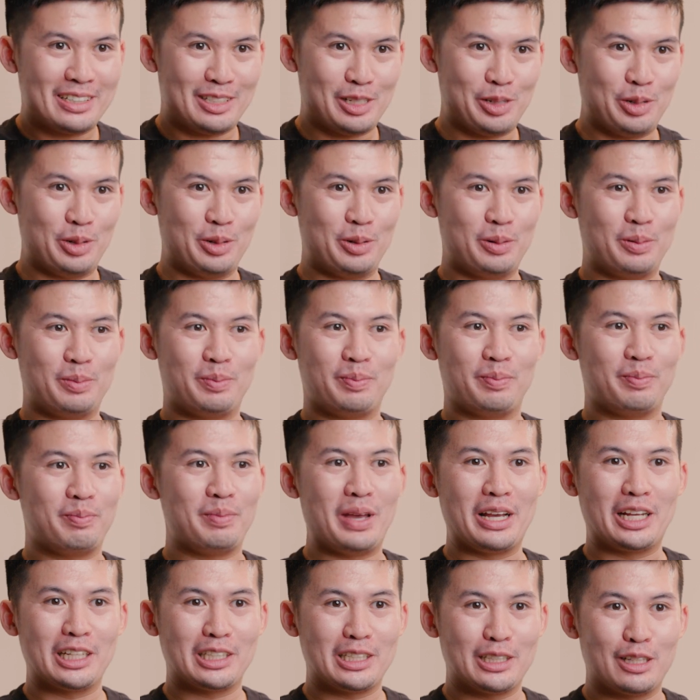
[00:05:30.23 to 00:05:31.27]
to
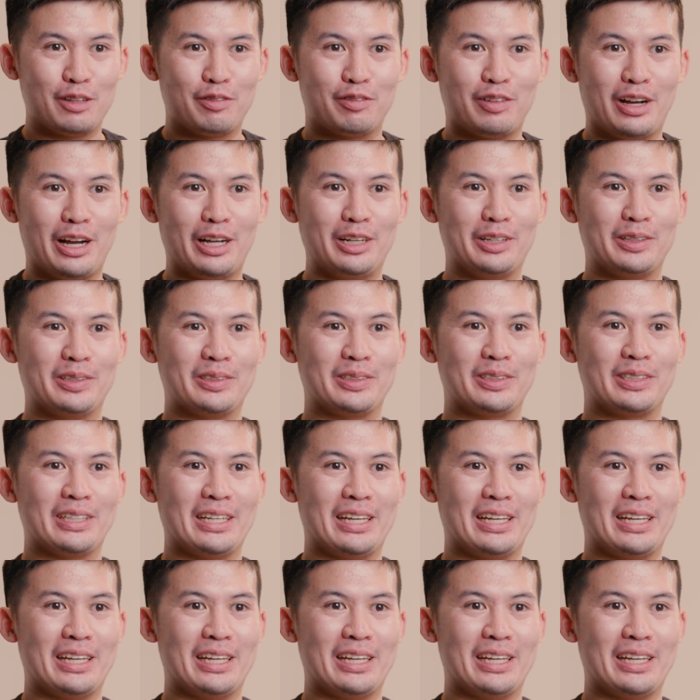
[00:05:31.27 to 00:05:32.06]
make it to the finals